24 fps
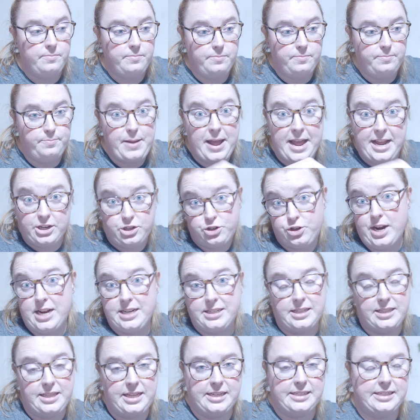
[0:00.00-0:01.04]
paint trays
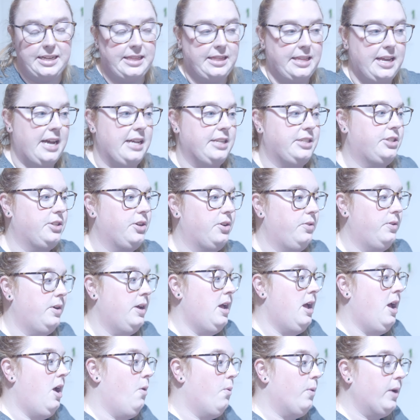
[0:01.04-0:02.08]
and things like that. So
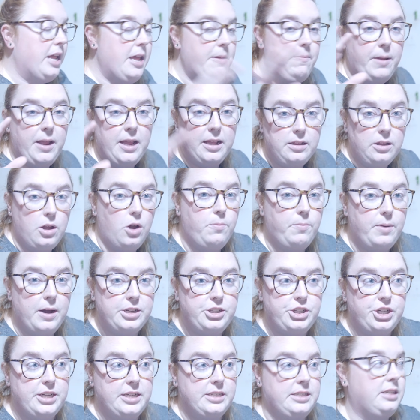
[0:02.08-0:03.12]
we're keeping it low
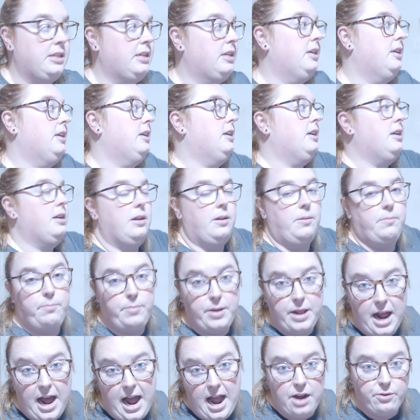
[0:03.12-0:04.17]
budget but
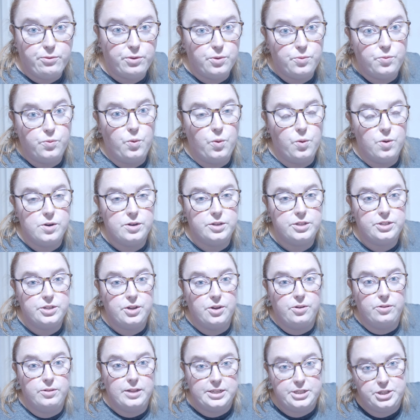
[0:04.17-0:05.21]
high reward,
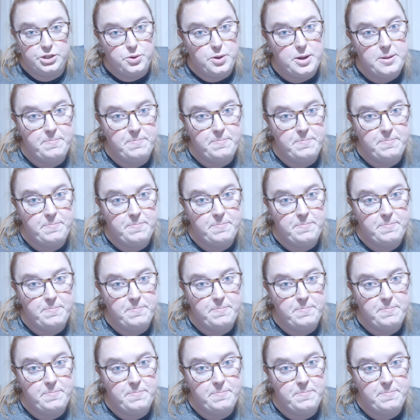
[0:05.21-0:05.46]
so let's do it.